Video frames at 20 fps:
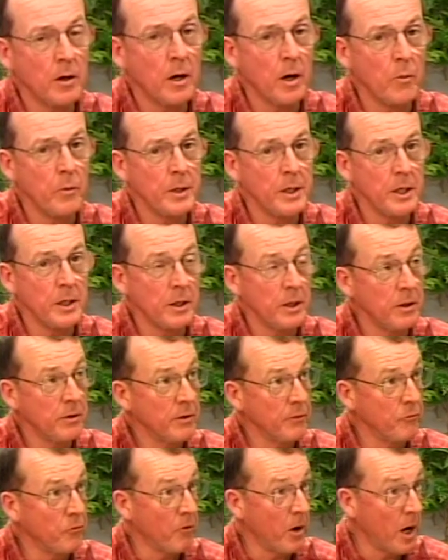We didn't get
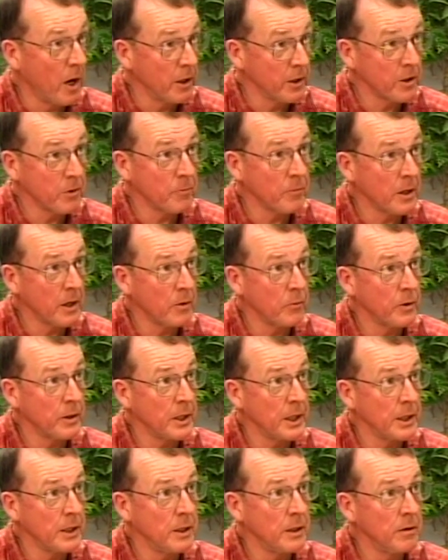the volume that we
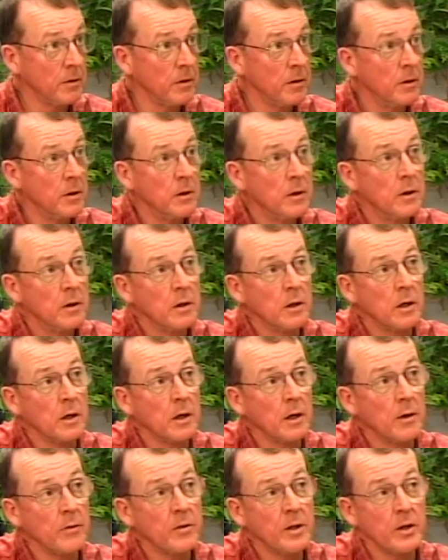needed.
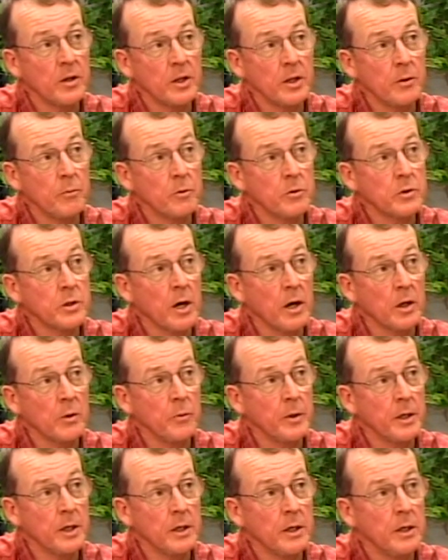I think they were talking
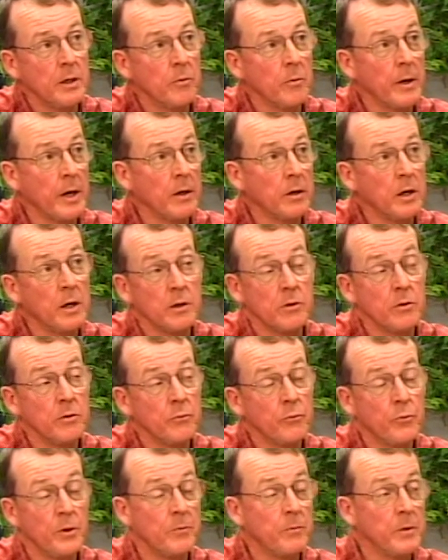we needed around
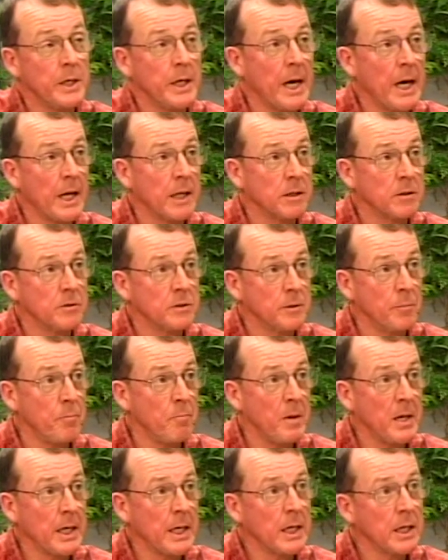150 gallons a
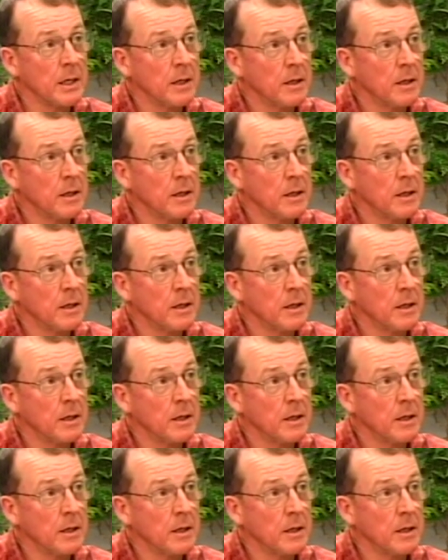minute.